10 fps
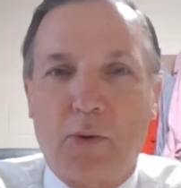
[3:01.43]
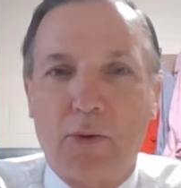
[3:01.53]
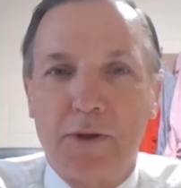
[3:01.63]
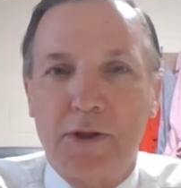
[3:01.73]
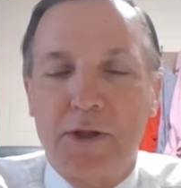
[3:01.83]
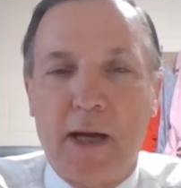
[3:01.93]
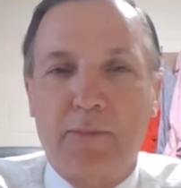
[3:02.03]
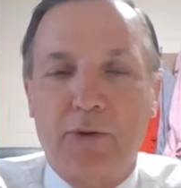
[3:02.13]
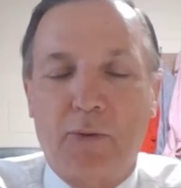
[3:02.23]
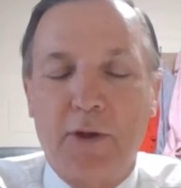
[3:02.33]
records in
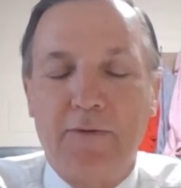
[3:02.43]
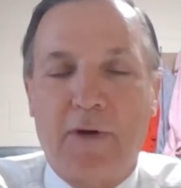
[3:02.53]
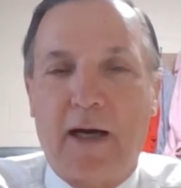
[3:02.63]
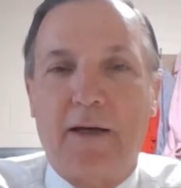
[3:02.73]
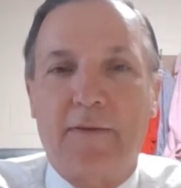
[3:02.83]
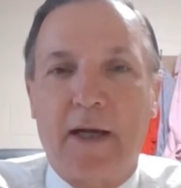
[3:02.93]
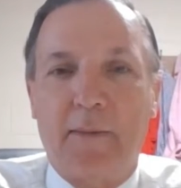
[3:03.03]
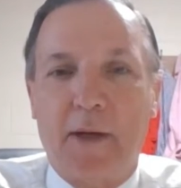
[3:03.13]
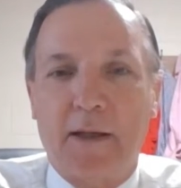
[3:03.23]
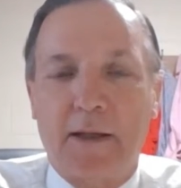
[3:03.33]
chapter 25, and
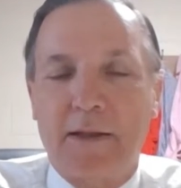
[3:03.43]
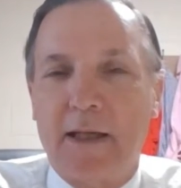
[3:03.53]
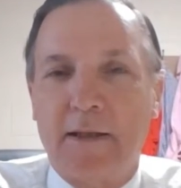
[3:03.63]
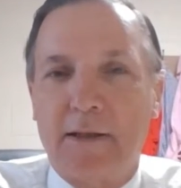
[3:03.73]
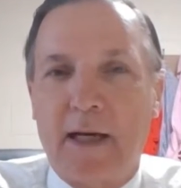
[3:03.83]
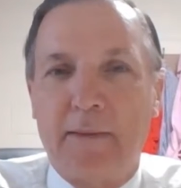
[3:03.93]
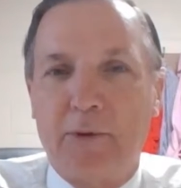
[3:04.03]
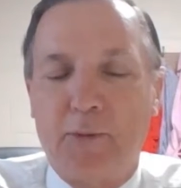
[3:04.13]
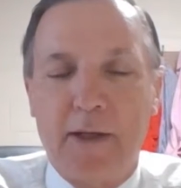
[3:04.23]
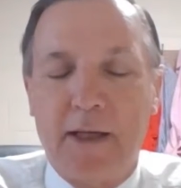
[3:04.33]
I'm not going to take the
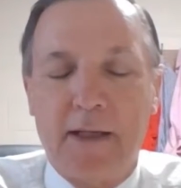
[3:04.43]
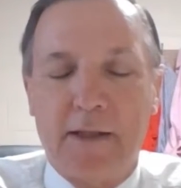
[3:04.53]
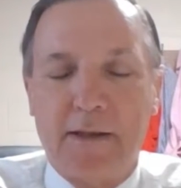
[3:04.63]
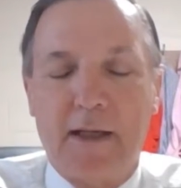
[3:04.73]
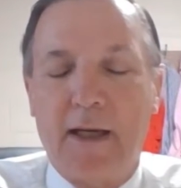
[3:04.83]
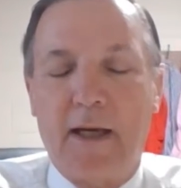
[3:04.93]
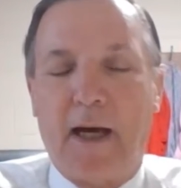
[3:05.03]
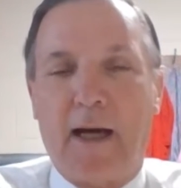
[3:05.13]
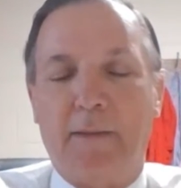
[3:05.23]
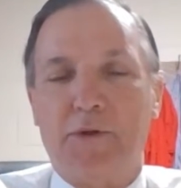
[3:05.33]
time to read it.
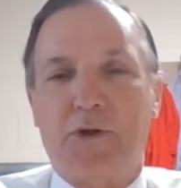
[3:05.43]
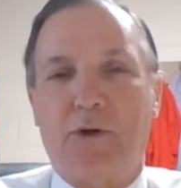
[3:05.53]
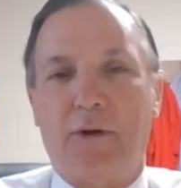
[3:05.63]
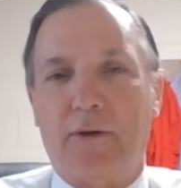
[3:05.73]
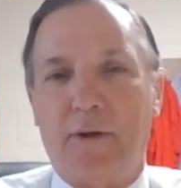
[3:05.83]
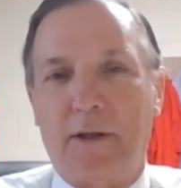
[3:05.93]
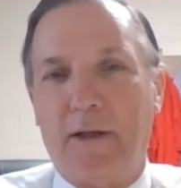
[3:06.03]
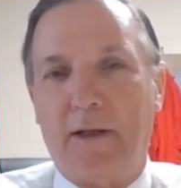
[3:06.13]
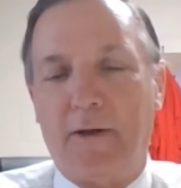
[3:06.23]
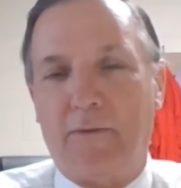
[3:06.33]
I'm sure
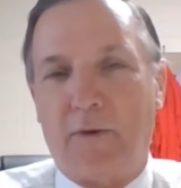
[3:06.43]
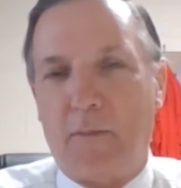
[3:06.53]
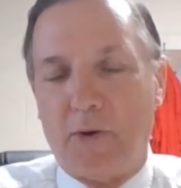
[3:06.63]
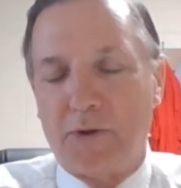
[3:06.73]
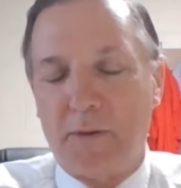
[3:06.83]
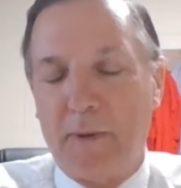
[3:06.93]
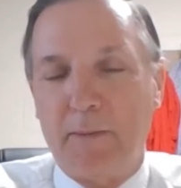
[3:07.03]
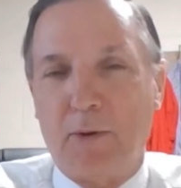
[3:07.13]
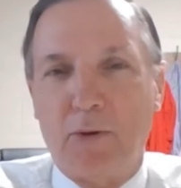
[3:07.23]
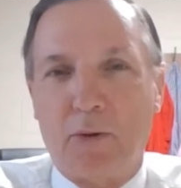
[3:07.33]
for most of the
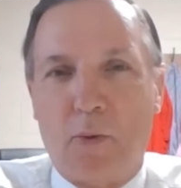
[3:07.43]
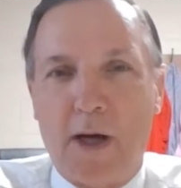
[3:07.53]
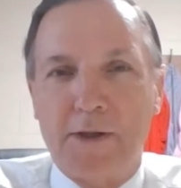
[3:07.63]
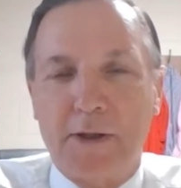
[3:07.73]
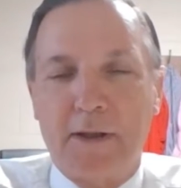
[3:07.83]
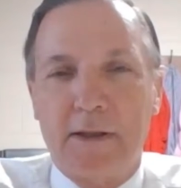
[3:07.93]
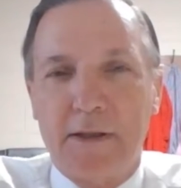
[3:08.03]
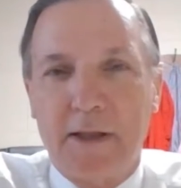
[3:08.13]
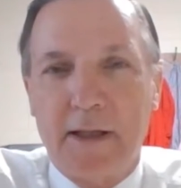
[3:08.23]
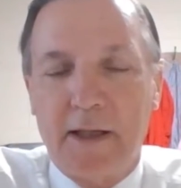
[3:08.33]
people who are watching
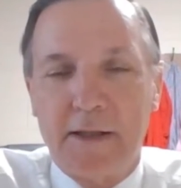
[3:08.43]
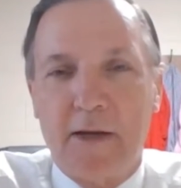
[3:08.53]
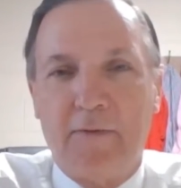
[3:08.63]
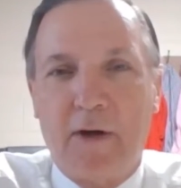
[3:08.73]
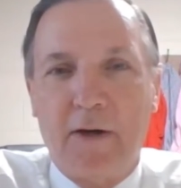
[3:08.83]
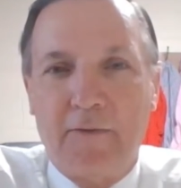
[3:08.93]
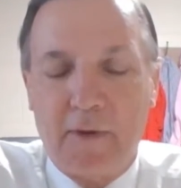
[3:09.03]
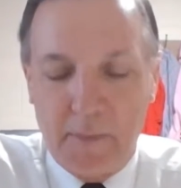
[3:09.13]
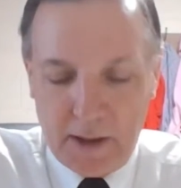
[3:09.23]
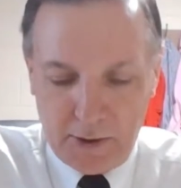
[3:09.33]
this, it is a very
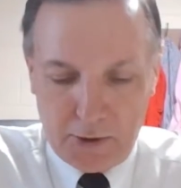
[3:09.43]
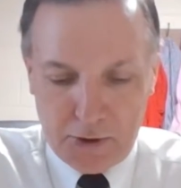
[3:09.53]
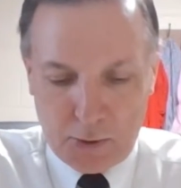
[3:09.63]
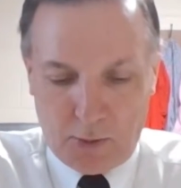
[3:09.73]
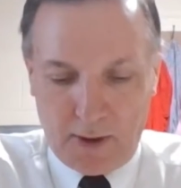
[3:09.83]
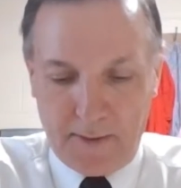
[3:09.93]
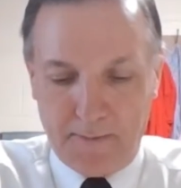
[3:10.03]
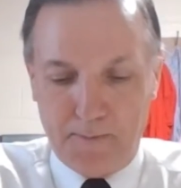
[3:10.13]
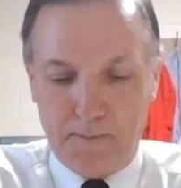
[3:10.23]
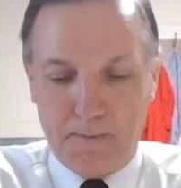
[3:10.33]
familiar
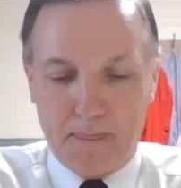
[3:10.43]
story.